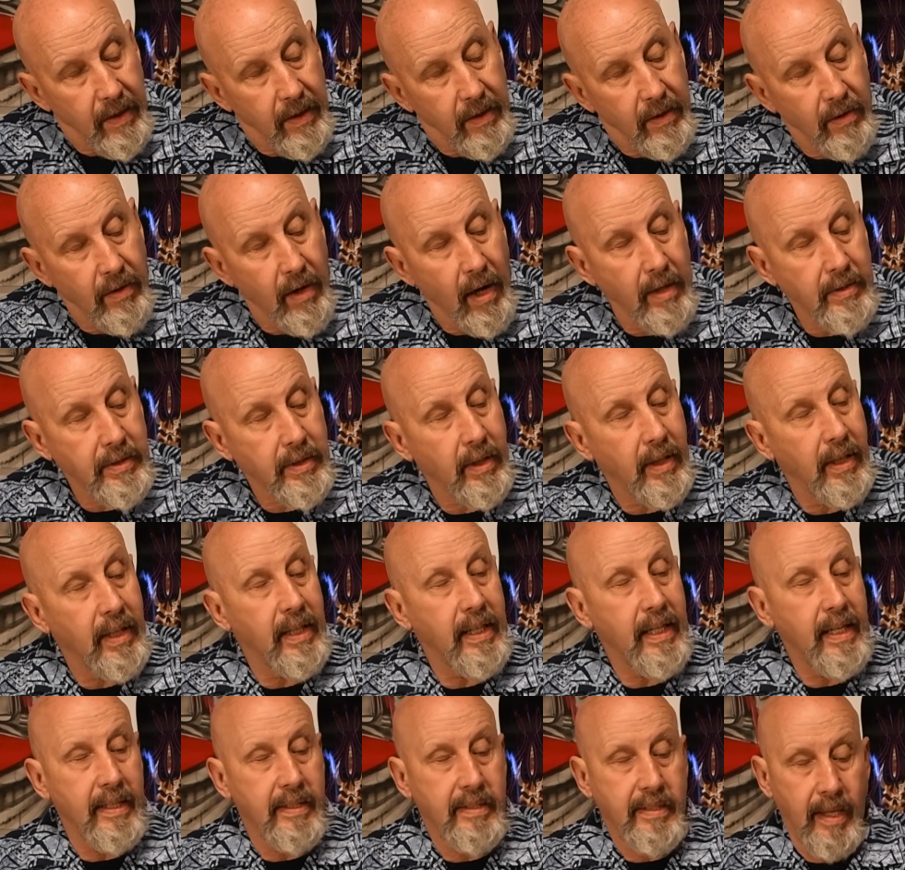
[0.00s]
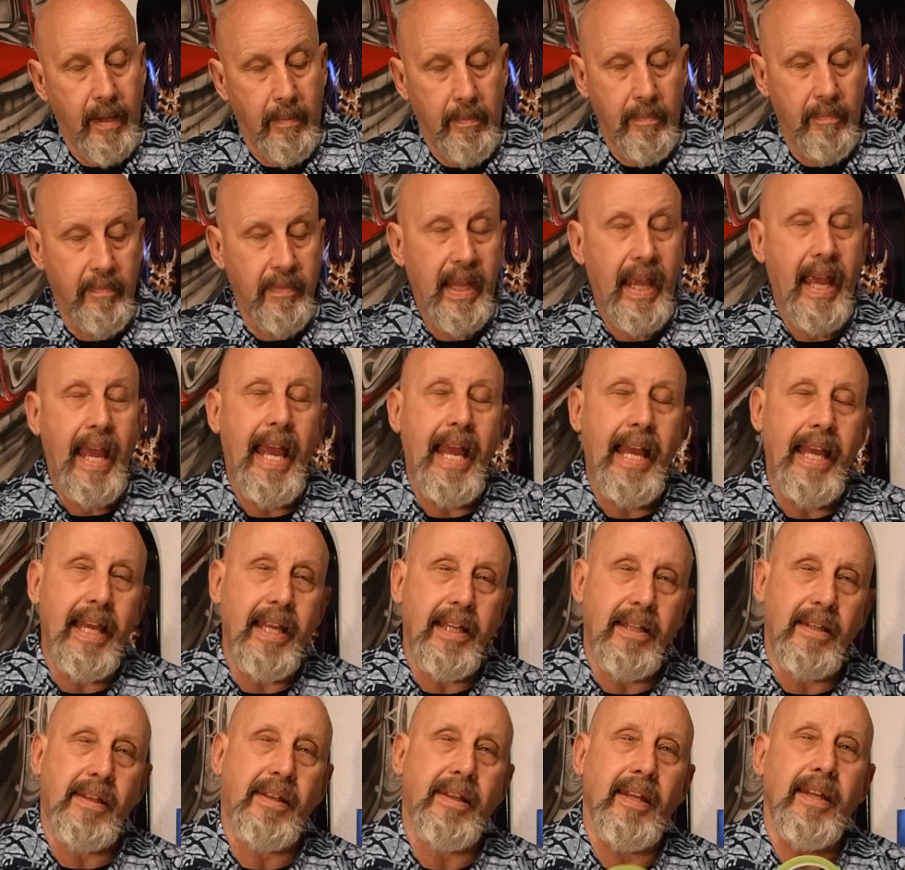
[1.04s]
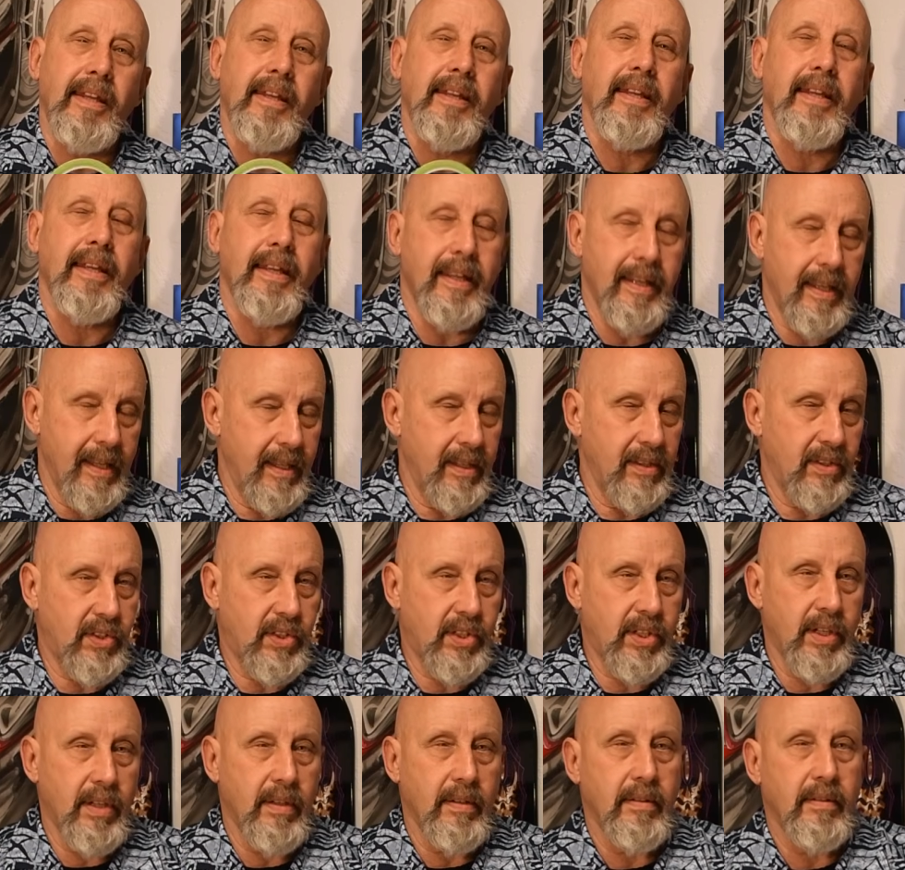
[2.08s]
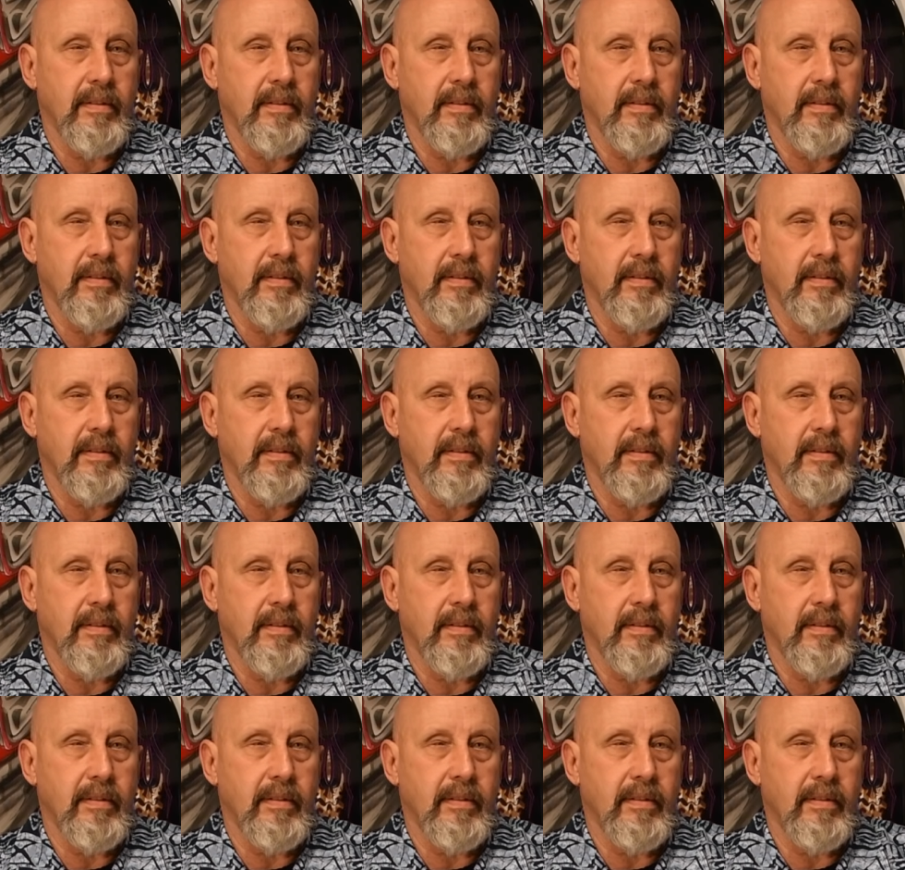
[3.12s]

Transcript: You're also going to need some 1/8 inch